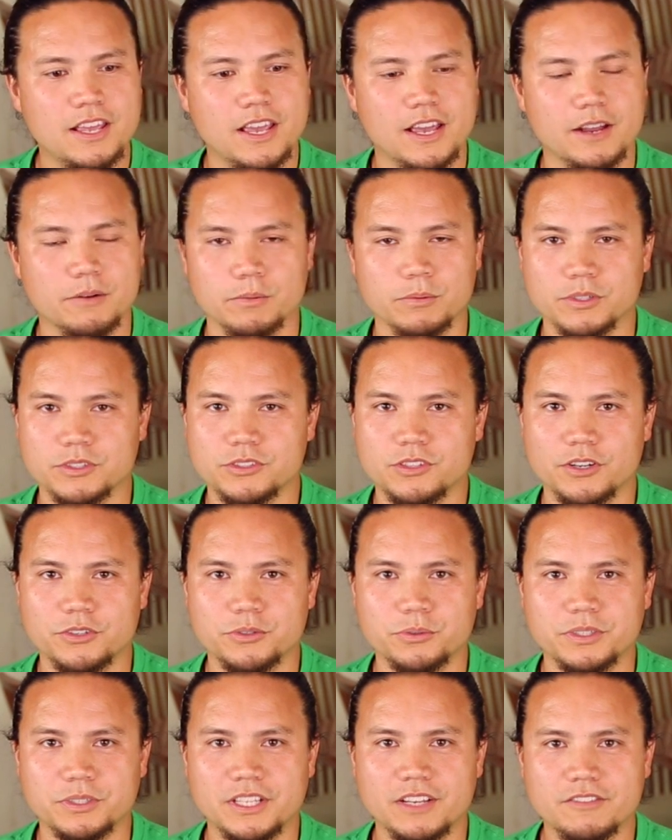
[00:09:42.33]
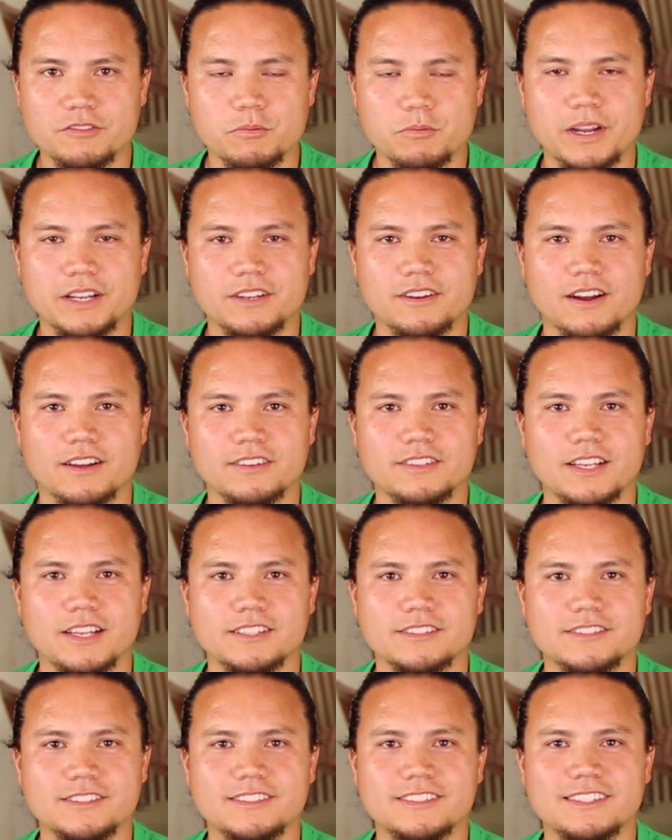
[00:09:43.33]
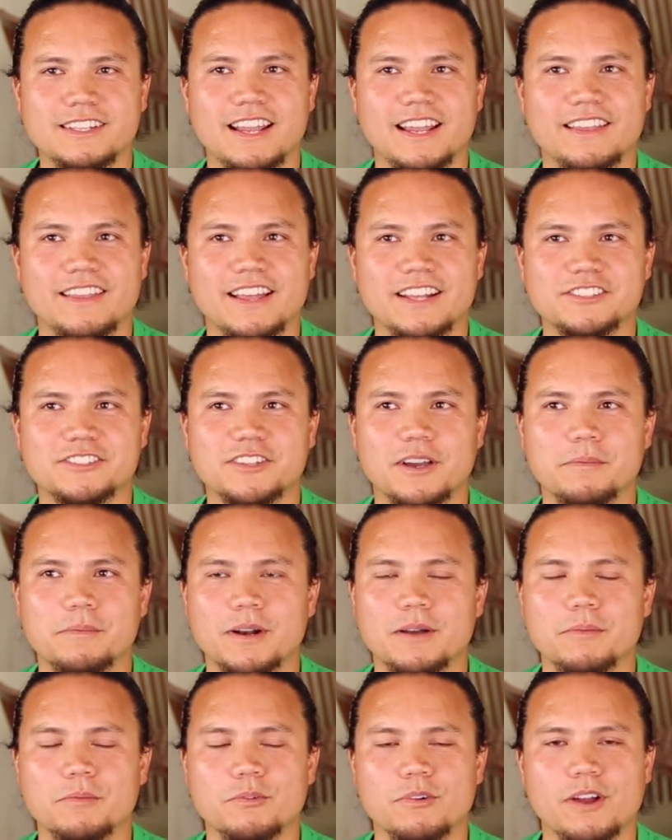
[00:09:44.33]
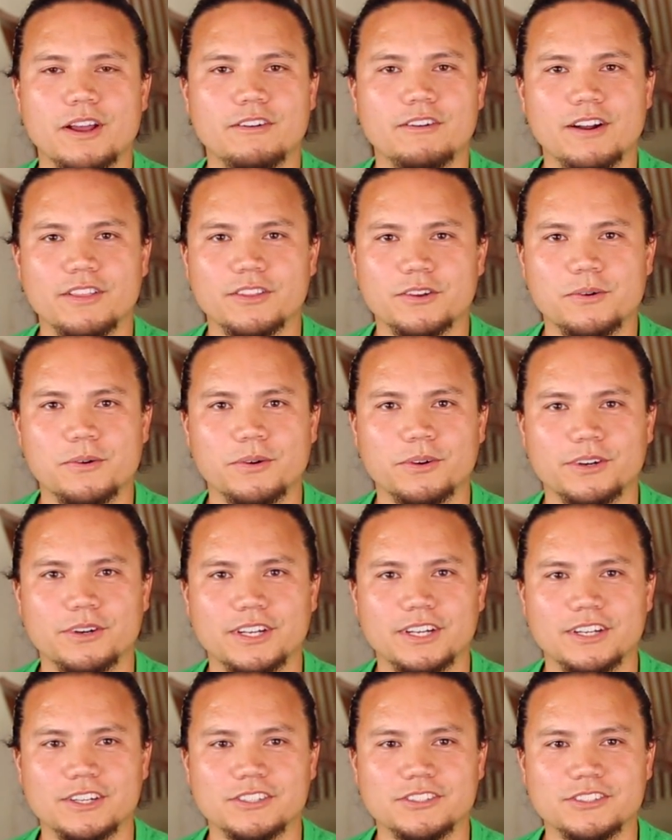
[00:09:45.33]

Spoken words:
and we're gonna start doing giveaway contests, and that's coming up right around the corner here,